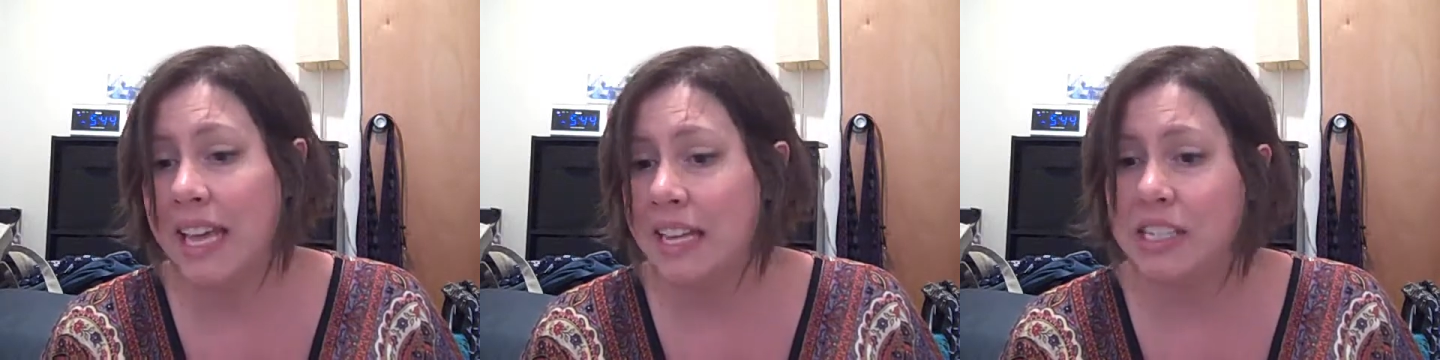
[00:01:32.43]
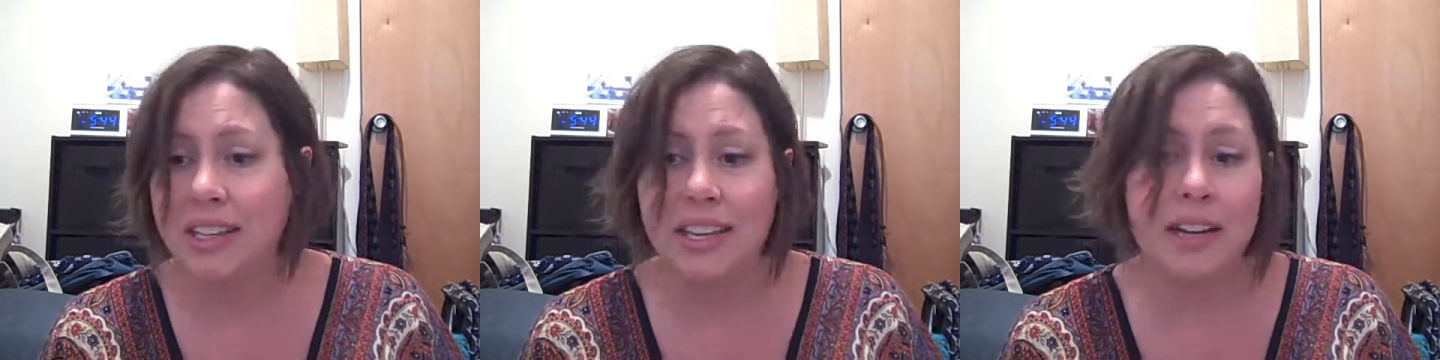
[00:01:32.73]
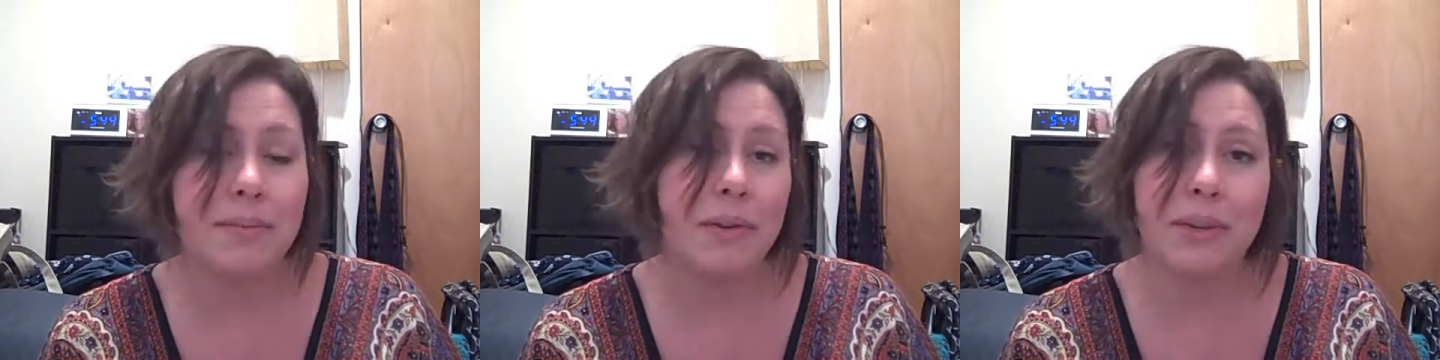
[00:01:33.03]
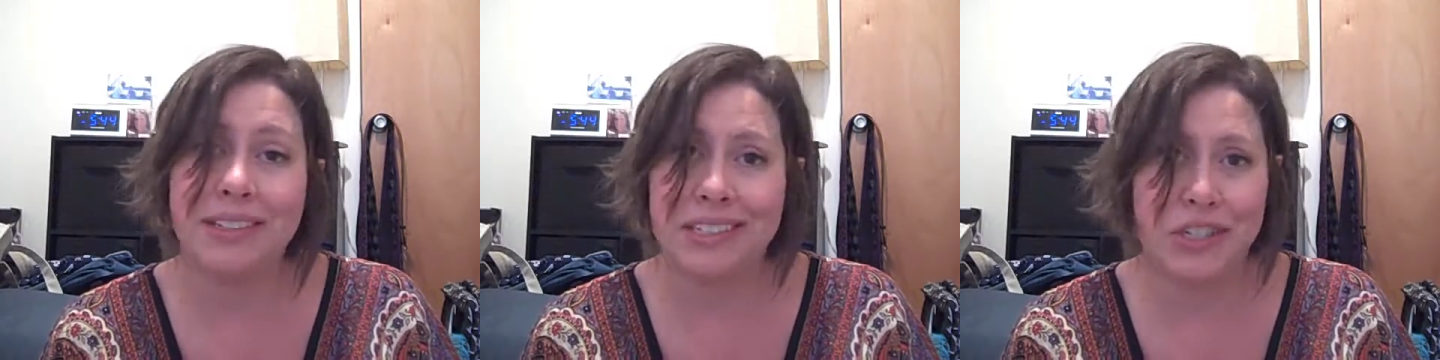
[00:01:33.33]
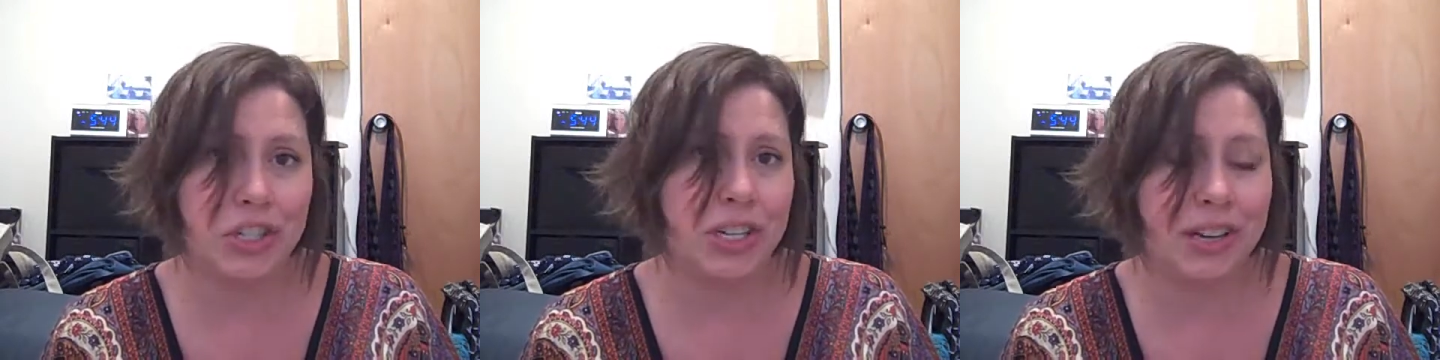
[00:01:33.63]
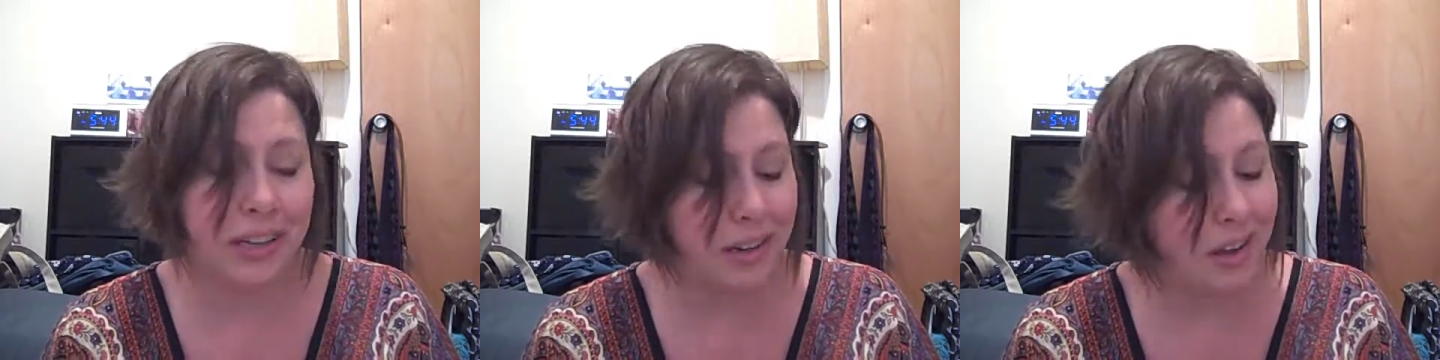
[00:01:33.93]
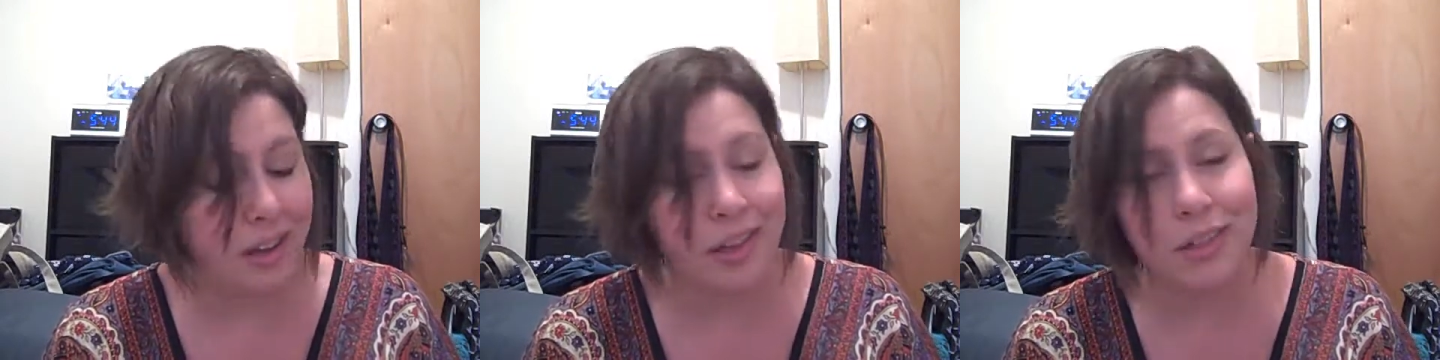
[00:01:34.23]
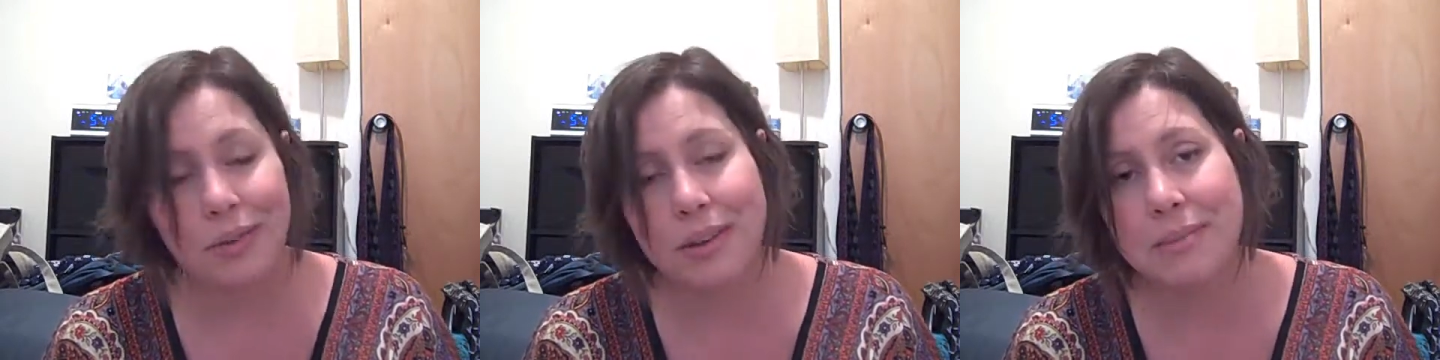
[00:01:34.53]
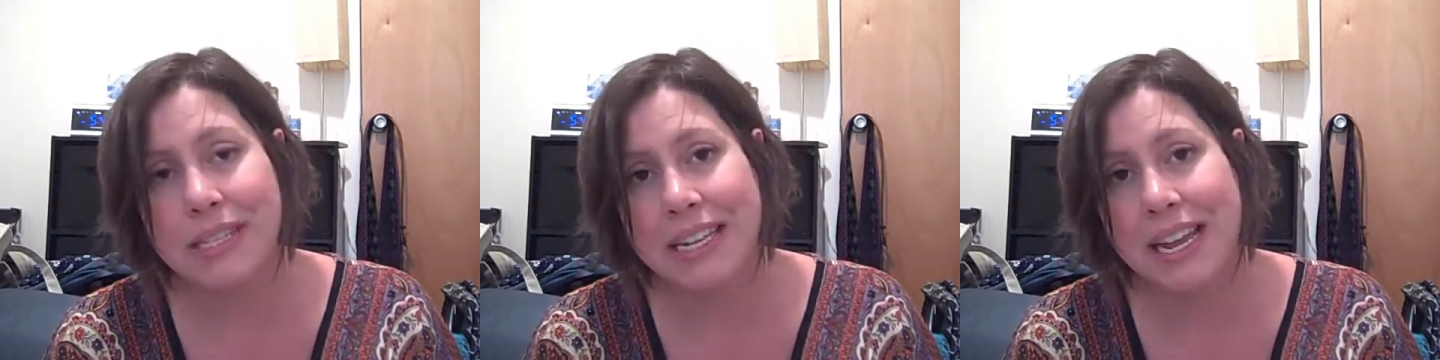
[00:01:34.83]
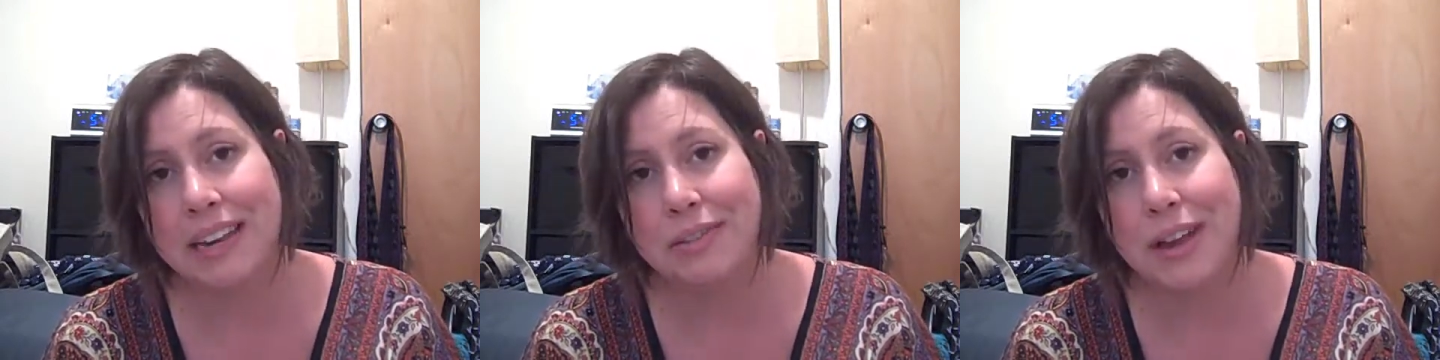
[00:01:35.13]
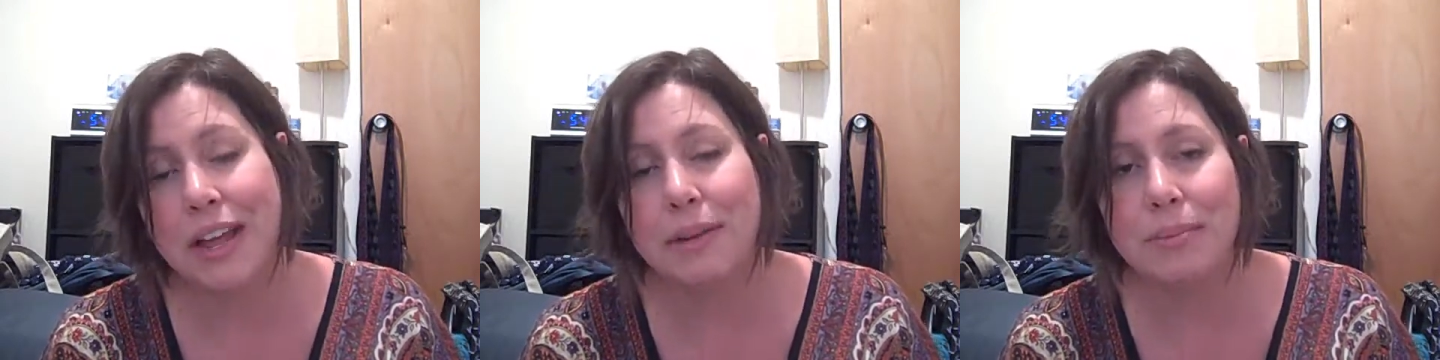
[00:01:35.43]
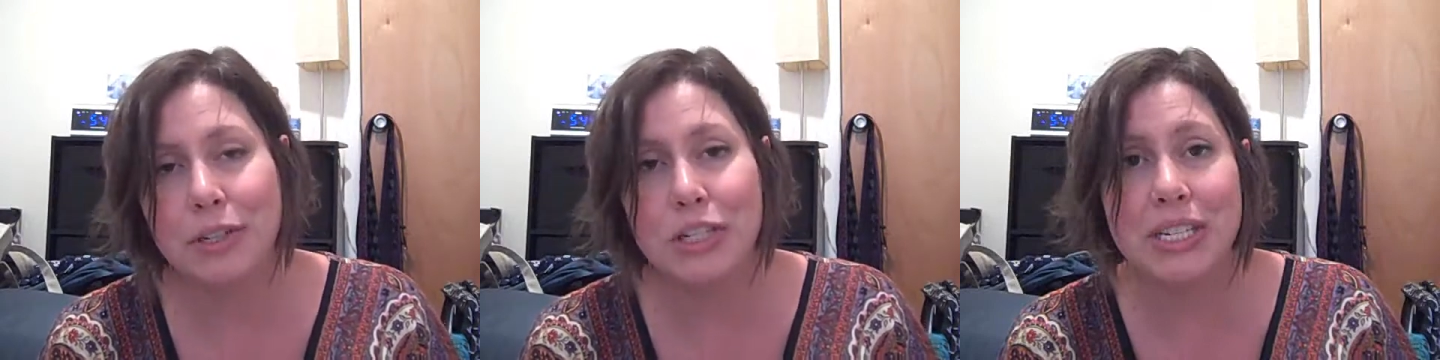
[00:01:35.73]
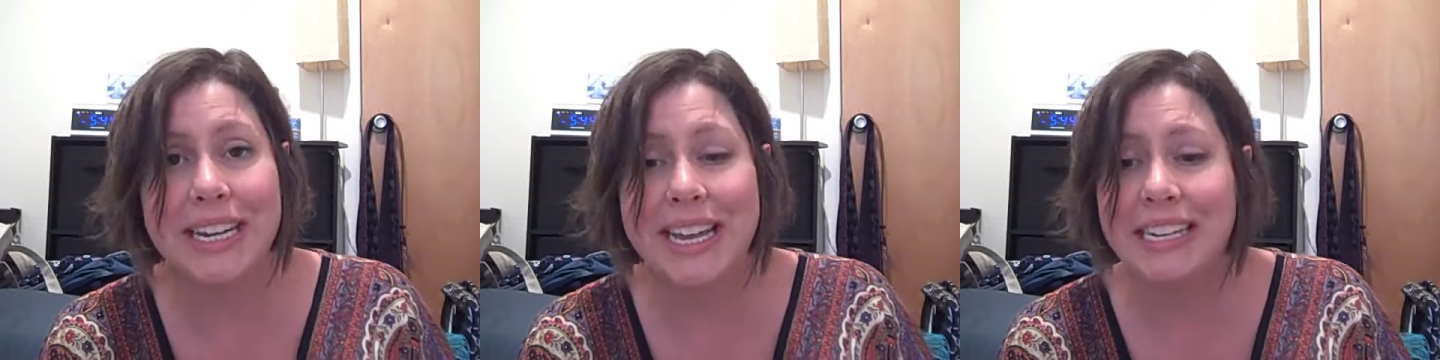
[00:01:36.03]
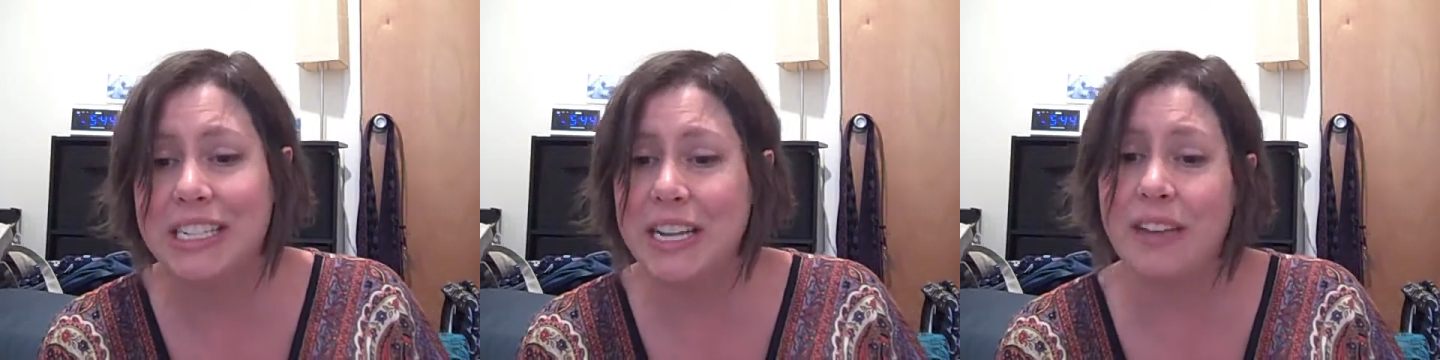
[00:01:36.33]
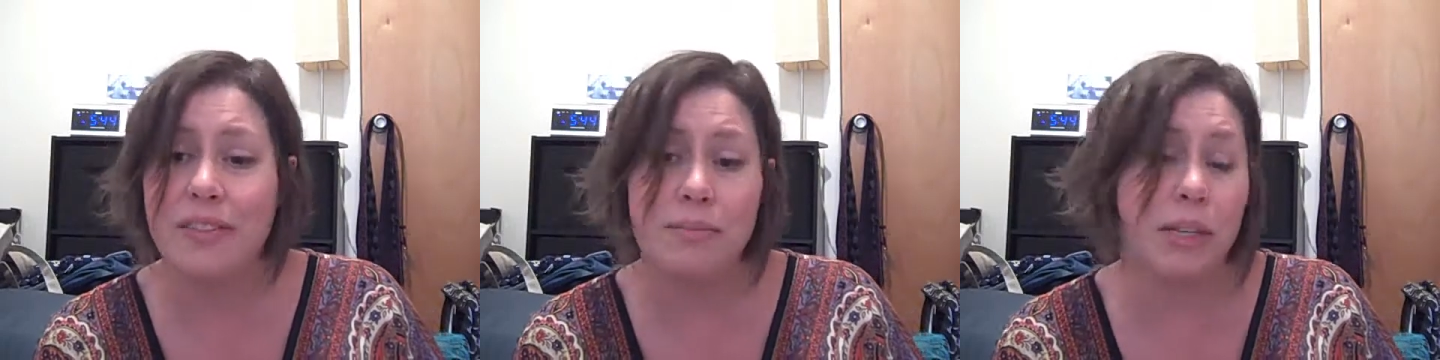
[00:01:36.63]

Can't you hear my wheels are chugging? All the women standing round and pushing and a shoving.